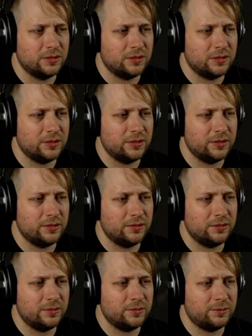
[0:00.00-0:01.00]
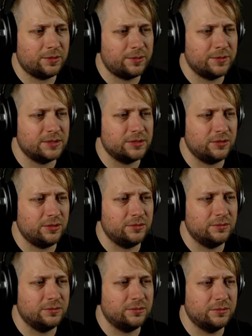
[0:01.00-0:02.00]
All right, we're probably still good.
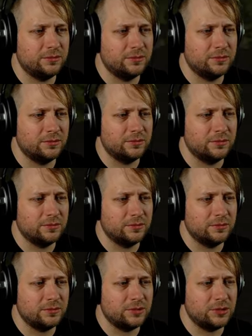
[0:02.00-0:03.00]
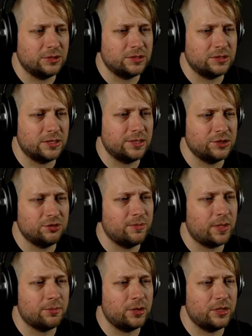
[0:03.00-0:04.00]
Just it's
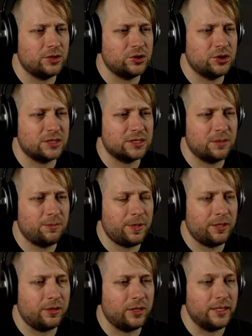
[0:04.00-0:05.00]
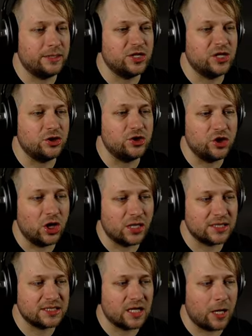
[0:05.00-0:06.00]
remember, it's just the bear. It's
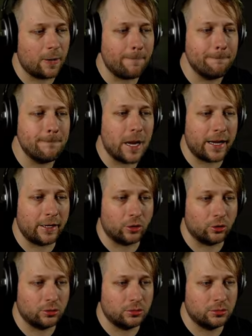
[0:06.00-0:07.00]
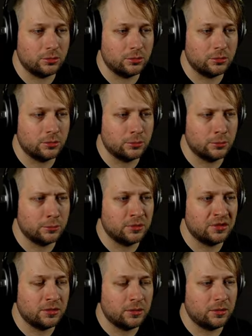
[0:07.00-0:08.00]
just a bear.
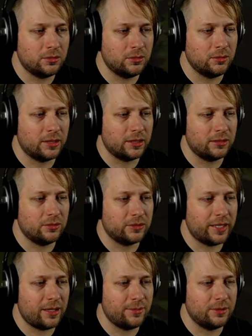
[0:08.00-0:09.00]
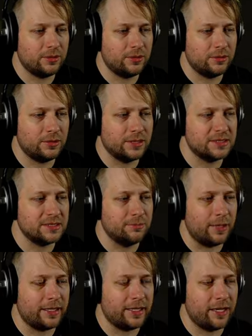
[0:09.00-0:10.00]
Oh, got a little cabin. This is
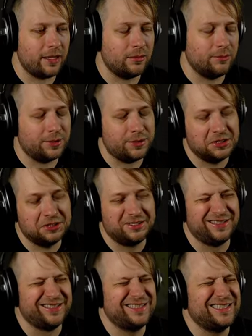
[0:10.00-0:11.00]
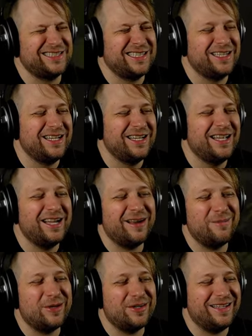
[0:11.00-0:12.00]
my cat. Oh my god.
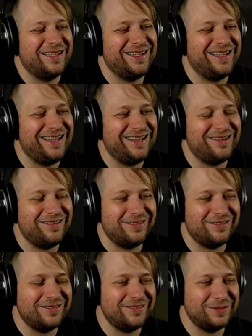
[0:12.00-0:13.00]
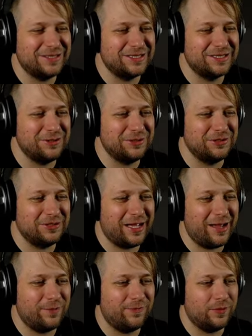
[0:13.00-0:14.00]
I'm all like, yeah, oh, it's this cute little
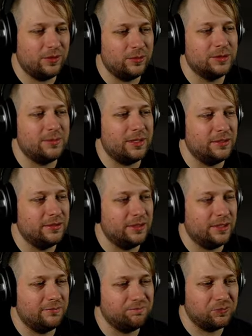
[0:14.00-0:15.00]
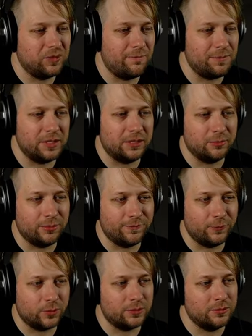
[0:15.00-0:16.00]
cabin. Oh, it's mine. I've been here
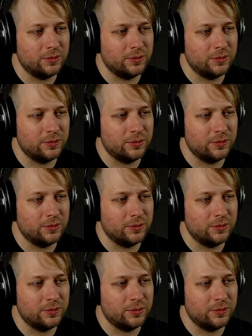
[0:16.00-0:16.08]
before.